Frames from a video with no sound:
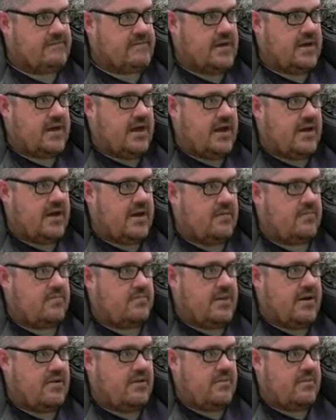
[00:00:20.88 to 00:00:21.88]
and
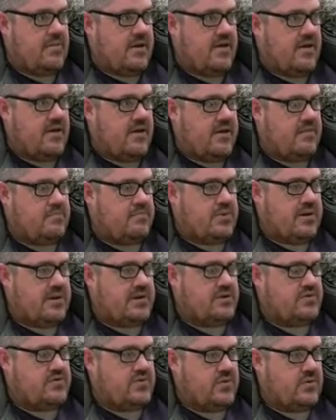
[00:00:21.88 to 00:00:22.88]
I'm bearing in mind that I've
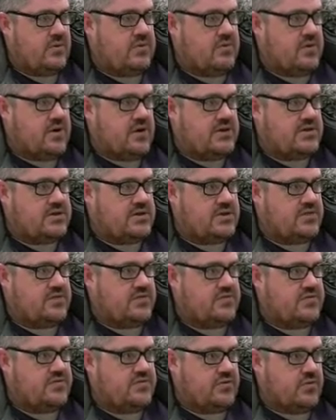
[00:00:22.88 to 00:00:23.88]
been doing what I
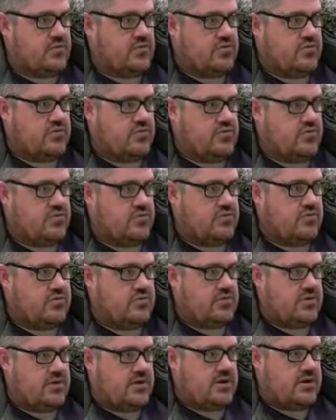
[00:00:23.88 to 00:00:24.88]
do for
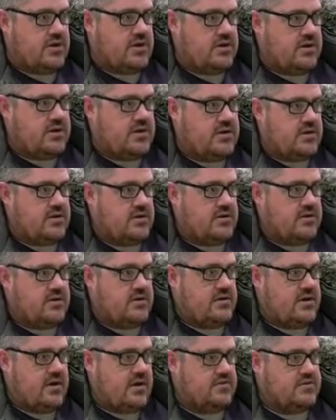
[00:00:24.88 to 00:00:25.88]
uh,
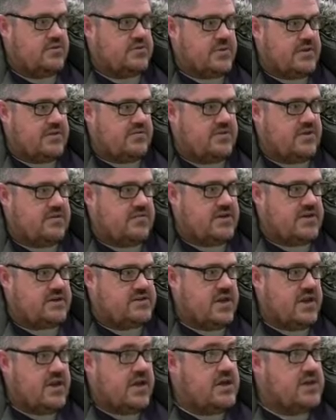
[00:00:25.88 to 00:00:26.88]
over 25
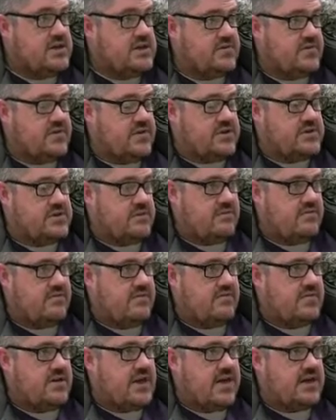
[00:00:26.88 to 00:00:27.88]
years. This is the first time
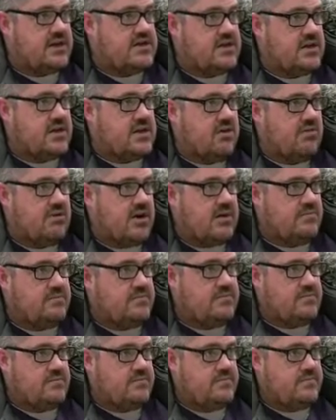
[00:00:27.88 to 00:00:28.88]
I've ever gigged in Corringham.
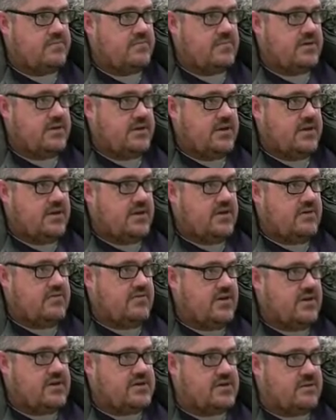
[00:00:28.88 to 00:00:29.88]

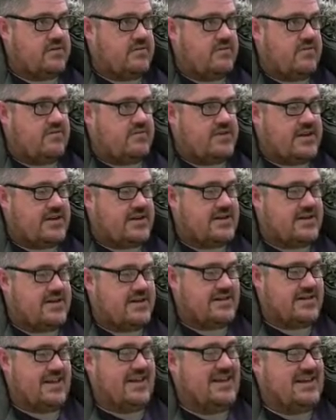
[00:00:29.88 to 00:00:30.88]
First time I've ever
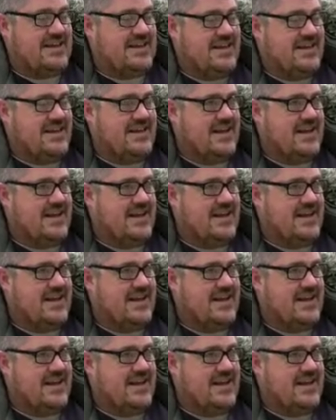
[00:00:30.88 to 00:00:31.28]
done it.